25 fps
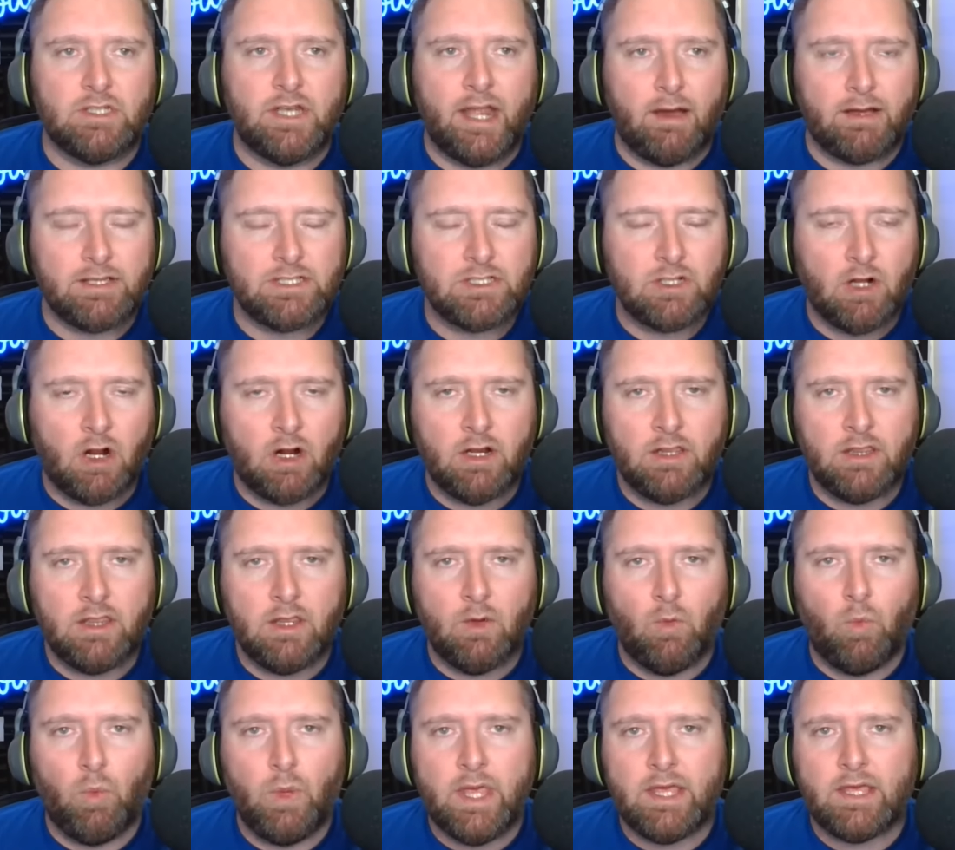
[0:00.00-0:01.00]
Now, I started
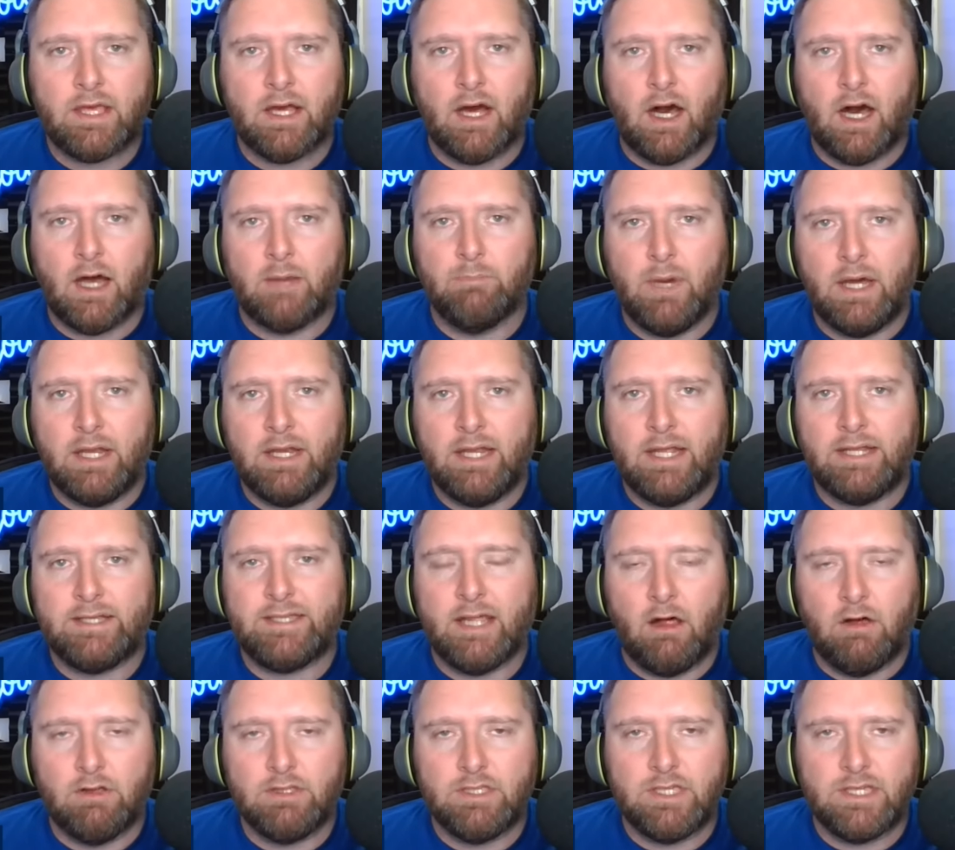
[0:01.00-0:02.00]
the week on Monday
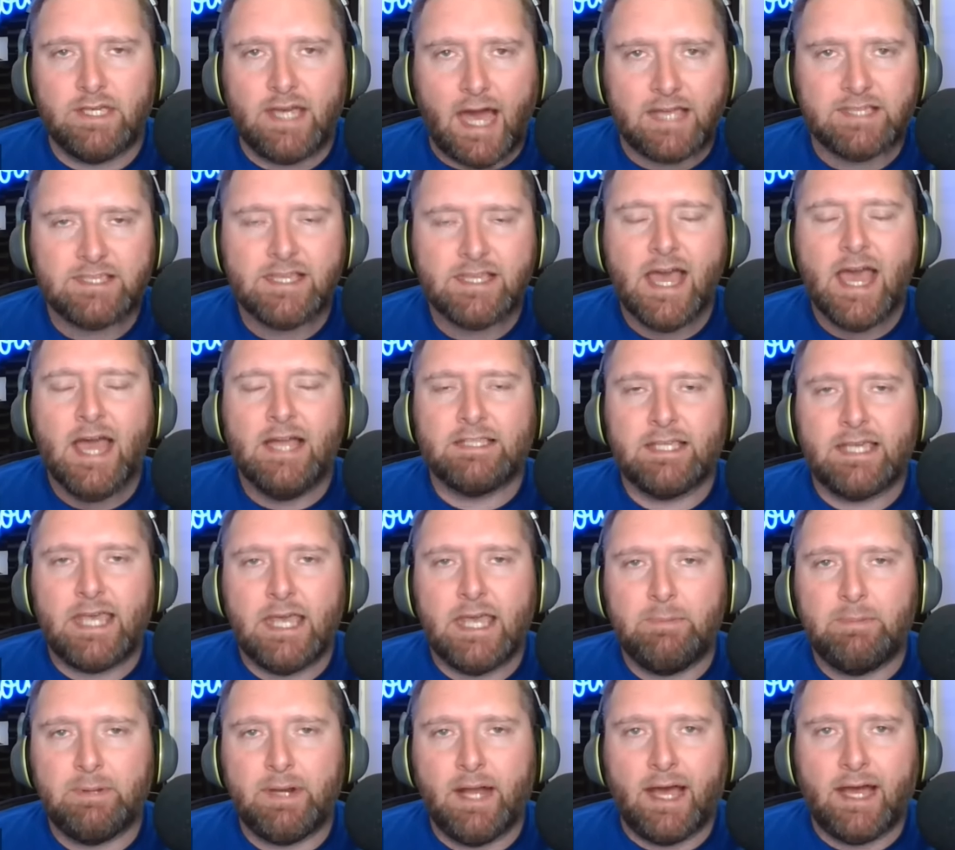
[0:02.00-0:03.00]
telling you guys to
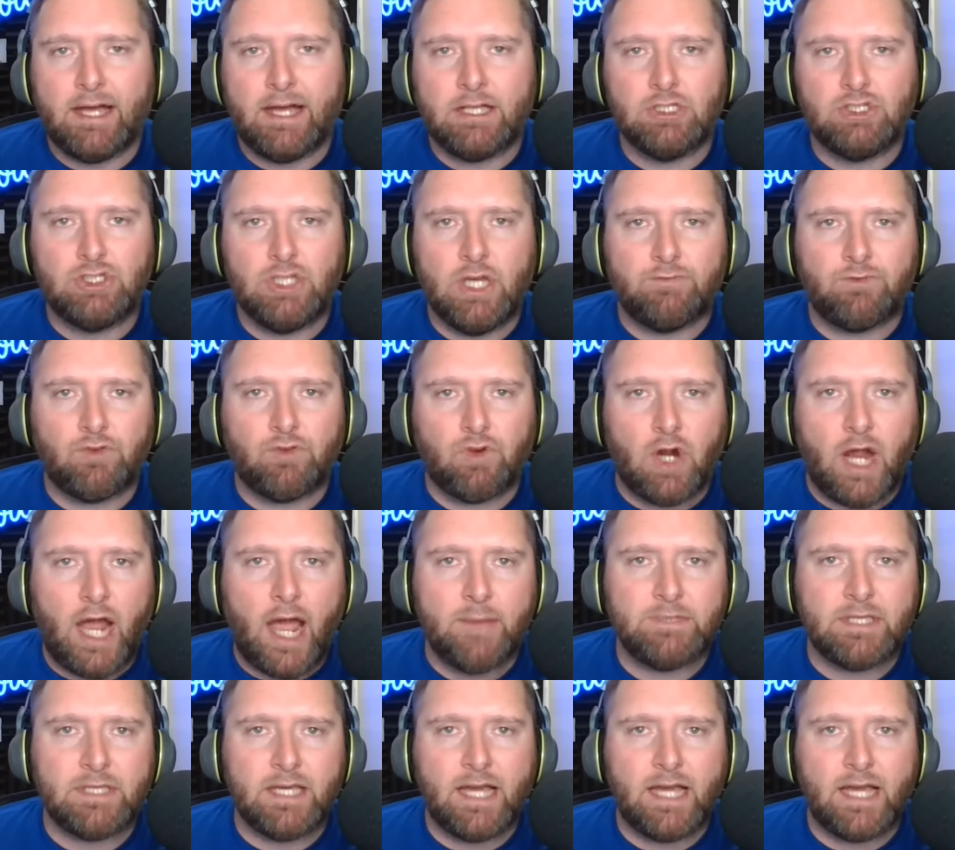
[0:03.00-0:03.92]
keep an eye on Jeff Grimes.